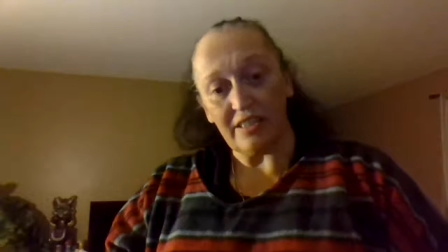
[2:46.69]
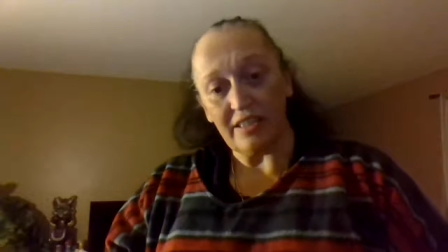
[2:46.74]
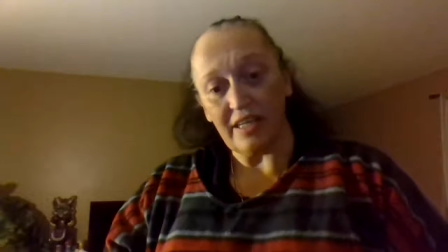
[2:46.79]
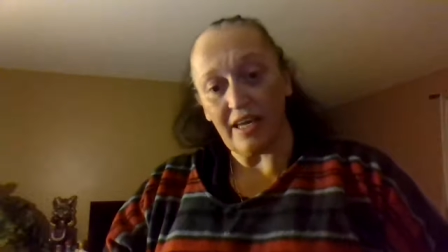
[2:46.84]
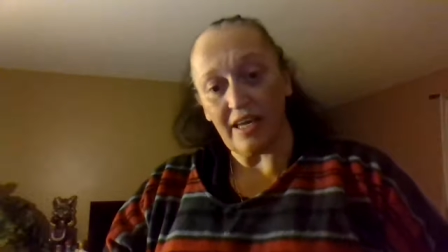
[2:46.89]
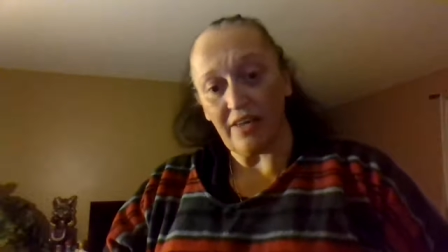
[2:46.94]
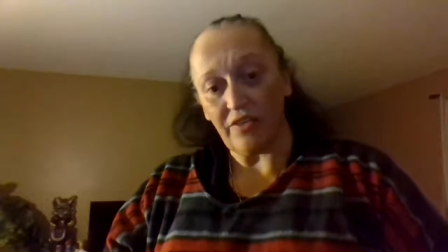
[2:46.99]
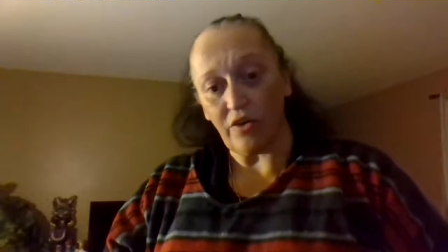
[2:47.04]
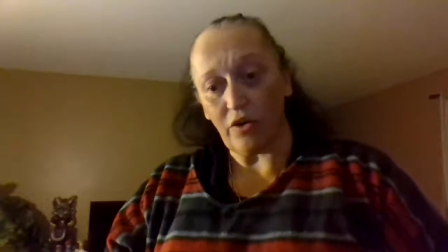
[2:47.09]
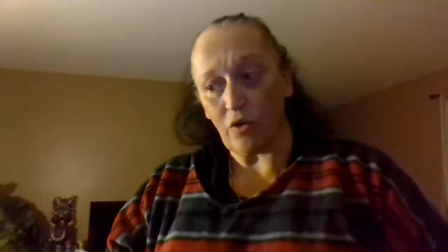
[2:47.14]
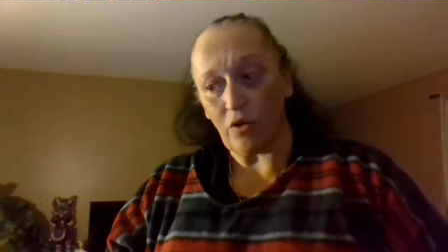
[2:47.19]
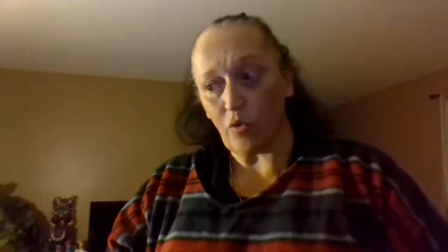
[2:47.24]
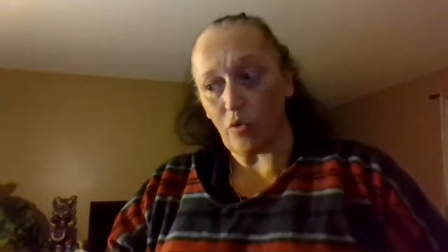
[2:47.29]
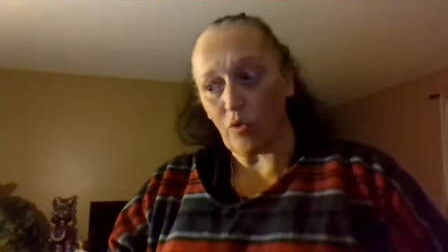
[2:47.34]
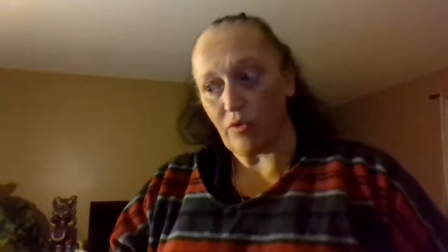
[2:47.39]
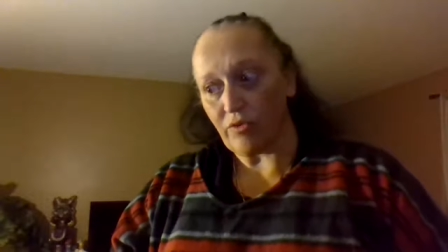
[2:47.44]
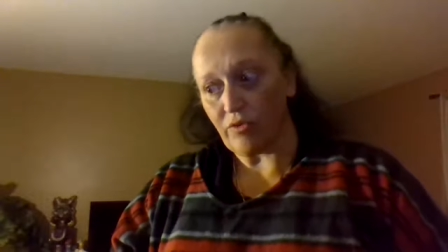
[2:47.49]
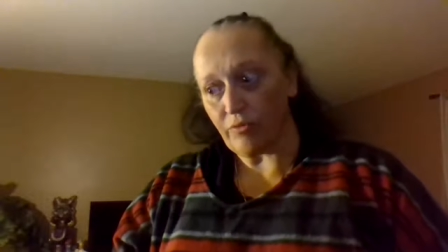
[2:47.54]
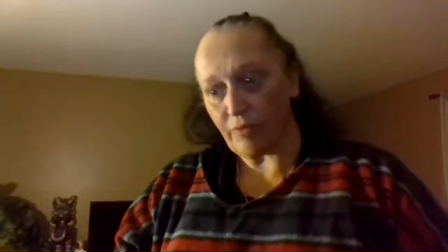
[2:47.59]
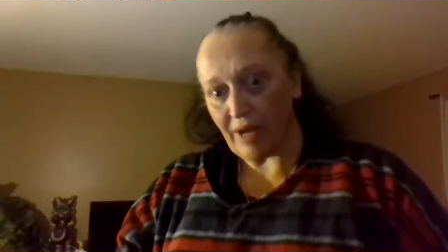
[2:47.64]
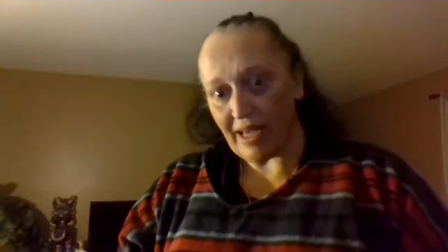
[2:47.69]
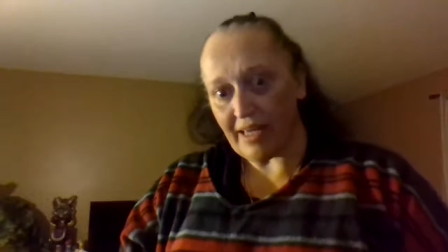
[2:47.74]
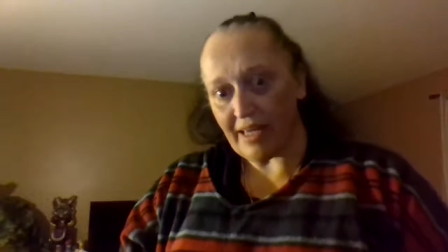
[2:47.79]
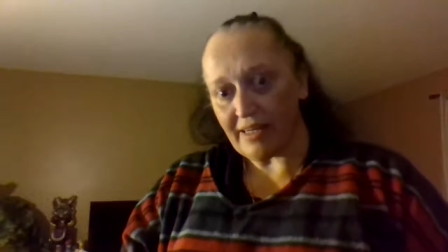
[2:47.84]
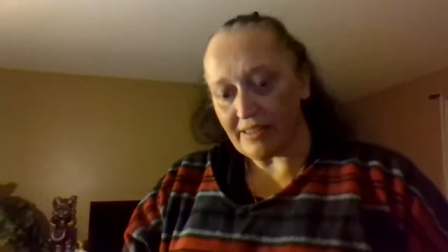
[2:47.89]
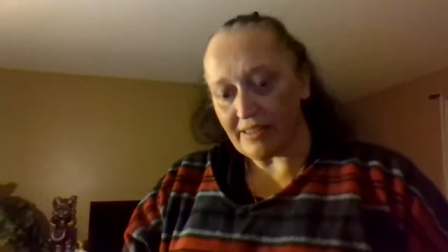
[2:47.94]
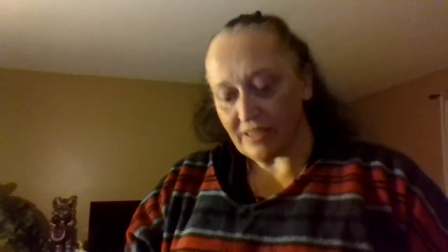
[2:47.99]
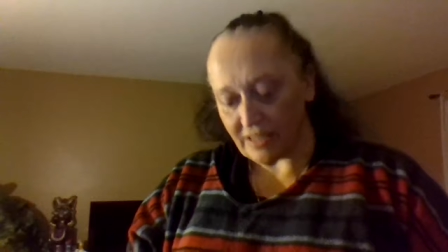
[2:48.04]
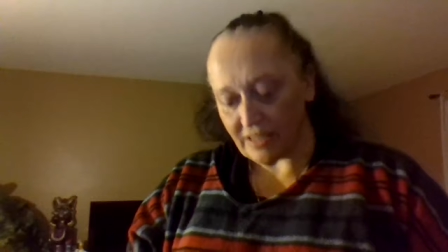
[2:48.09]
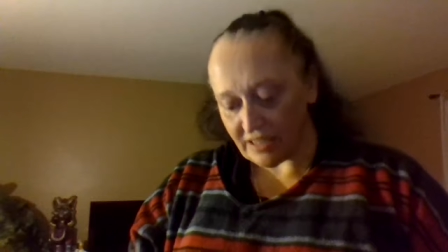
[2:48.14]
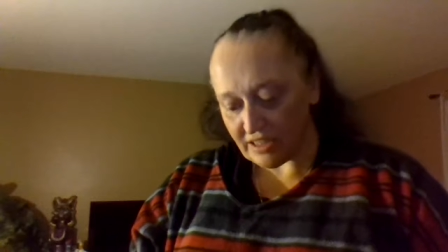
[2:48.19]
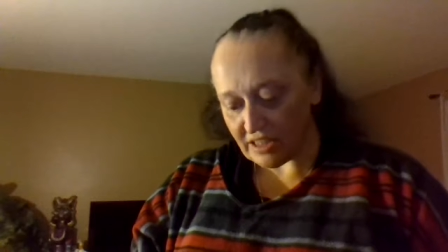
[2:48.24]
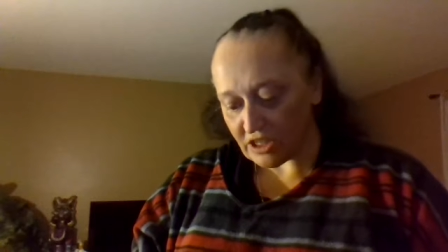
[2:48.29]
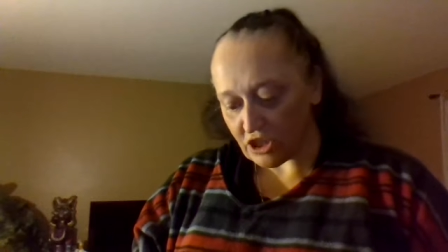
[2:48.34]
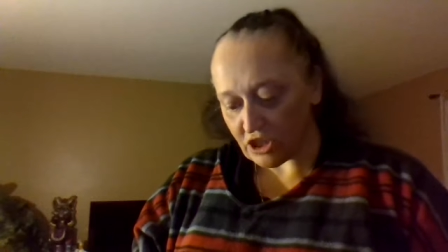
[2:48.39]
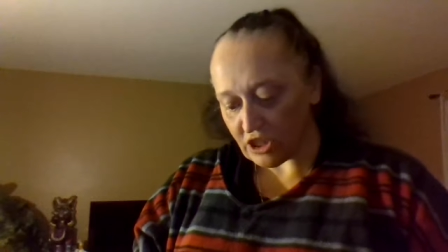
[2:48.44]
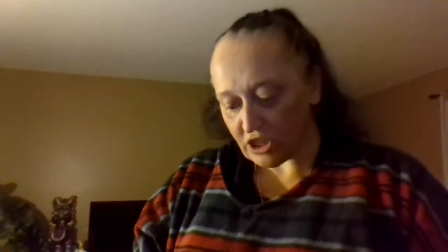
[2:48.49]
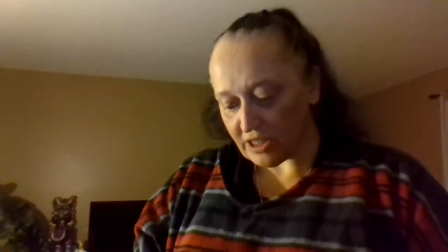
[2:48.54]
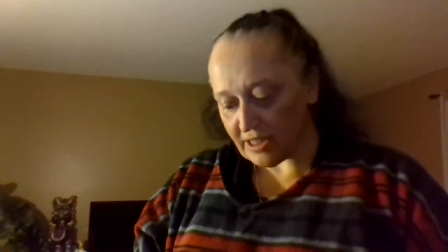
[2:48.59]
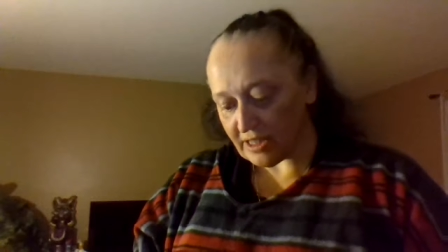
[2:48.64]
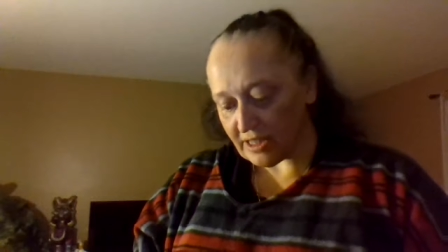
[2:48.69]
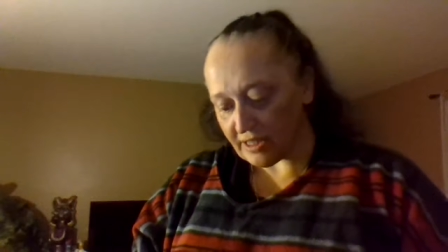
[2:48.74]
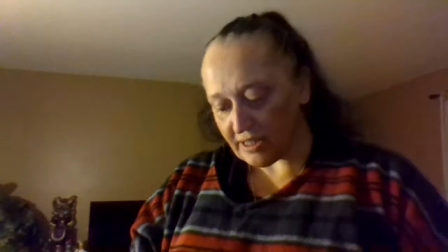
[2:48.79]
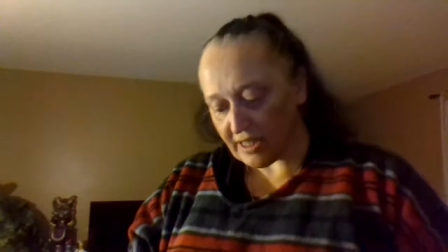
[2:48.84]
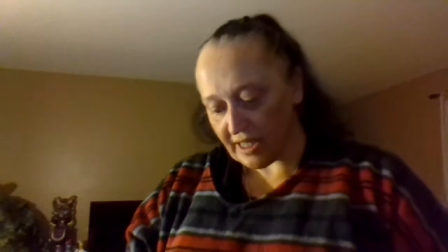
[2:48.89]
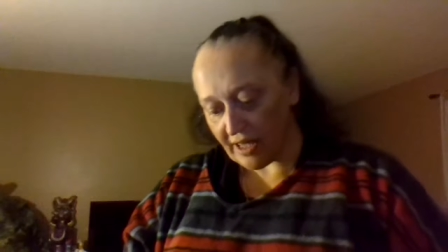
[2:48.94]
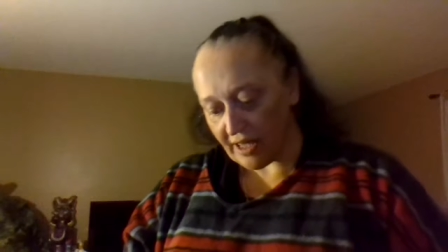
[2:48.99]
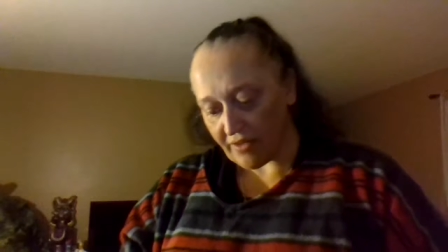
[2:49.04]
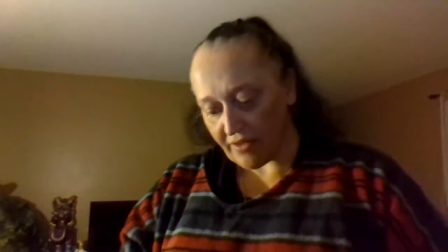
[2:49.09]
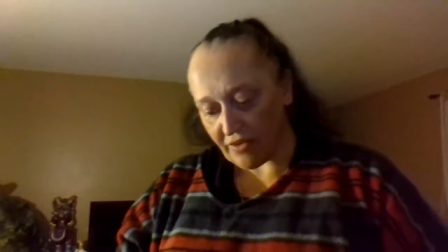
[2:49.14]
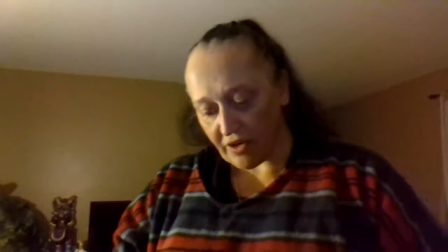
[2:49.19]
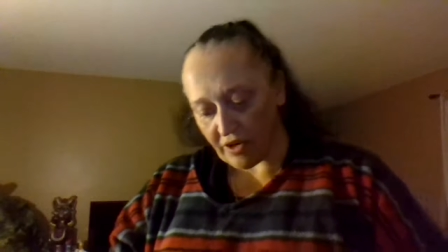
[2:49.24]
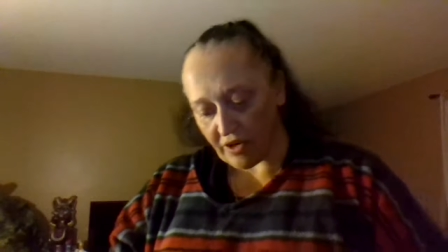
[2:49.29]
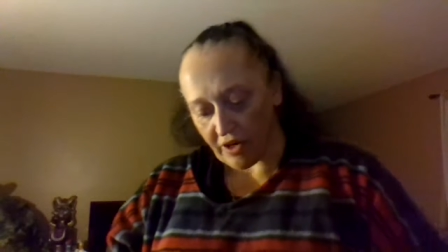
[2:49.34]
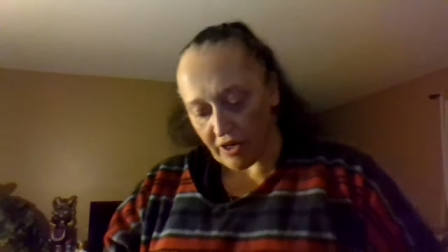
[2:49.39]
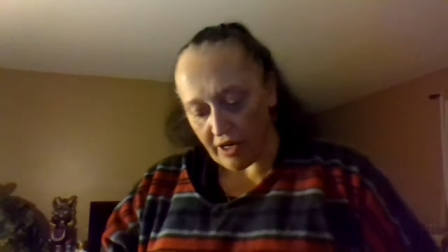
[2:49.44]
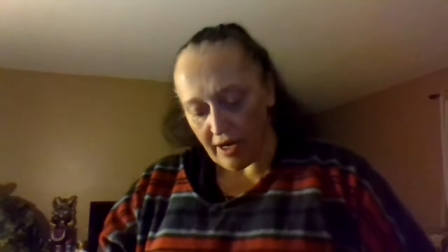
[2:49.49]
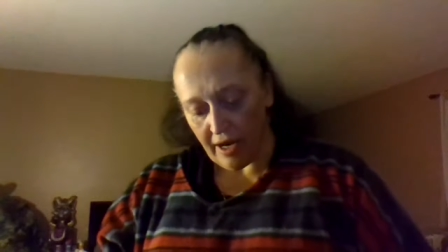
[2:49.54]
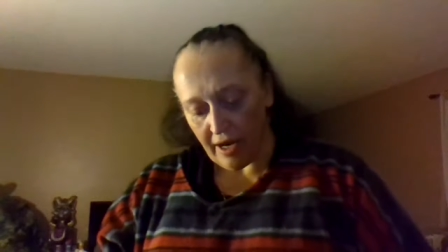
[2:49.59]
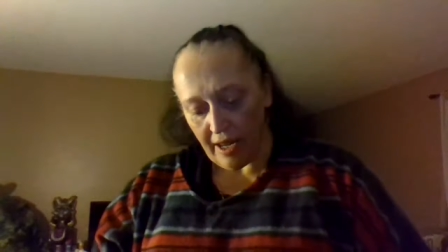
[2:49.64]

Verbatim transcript: together or thread and stitching it together.